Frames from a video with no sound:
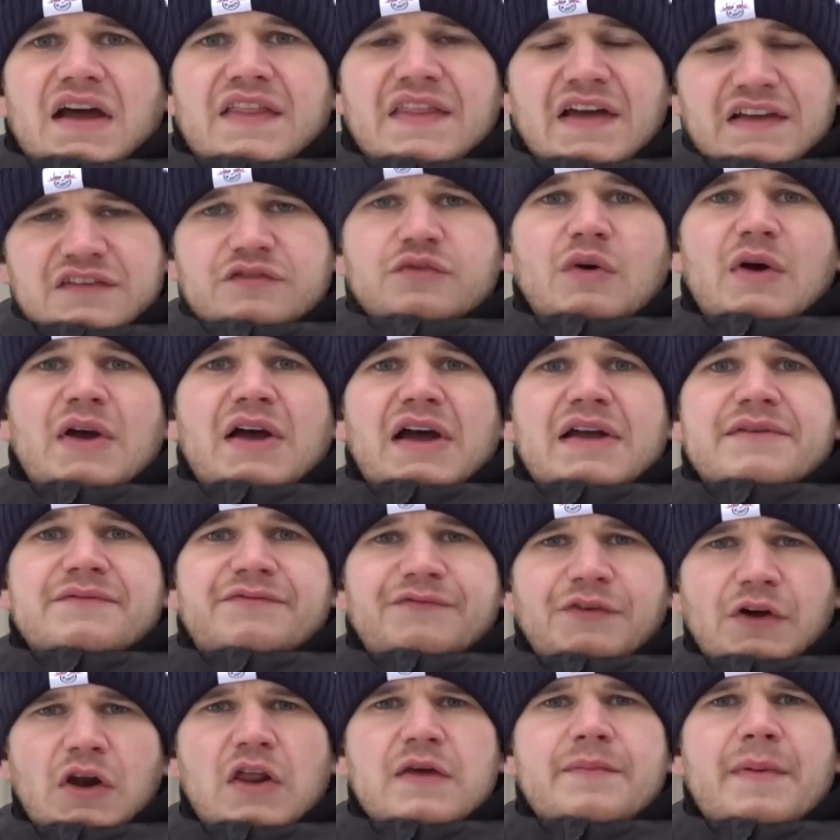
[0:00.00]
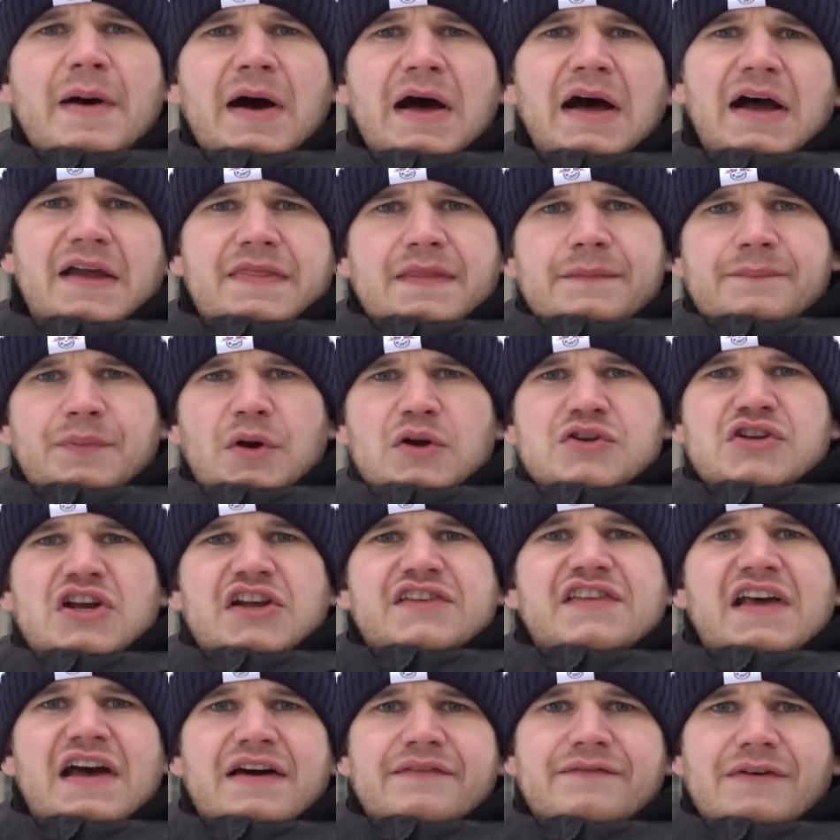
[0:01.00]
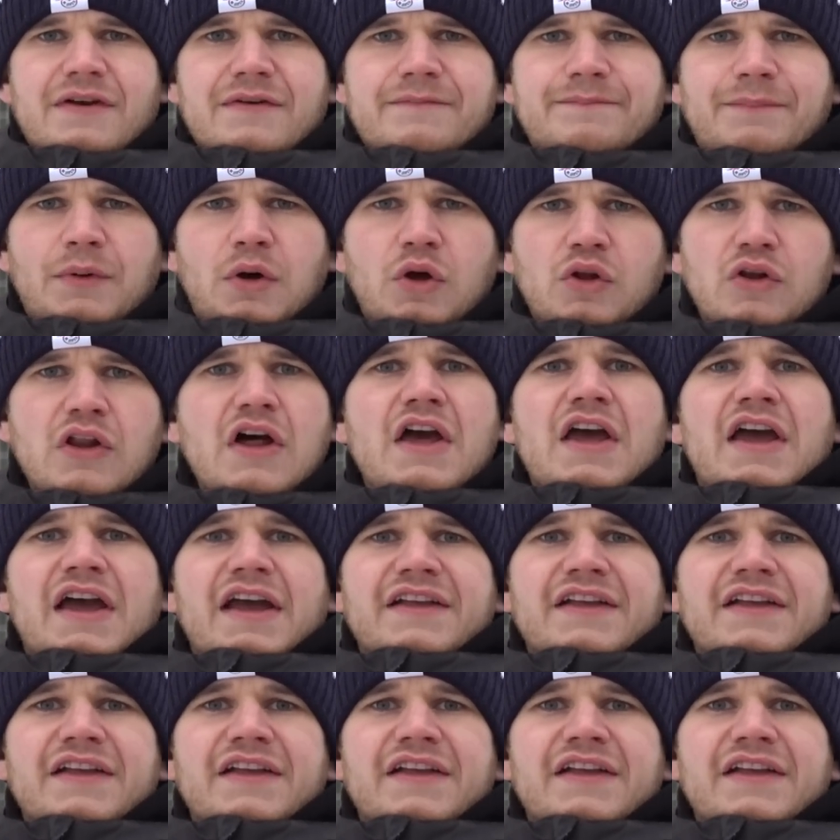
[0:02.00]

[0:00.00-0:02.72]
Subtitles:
And that's why I'm fully behind the project at Red Bull.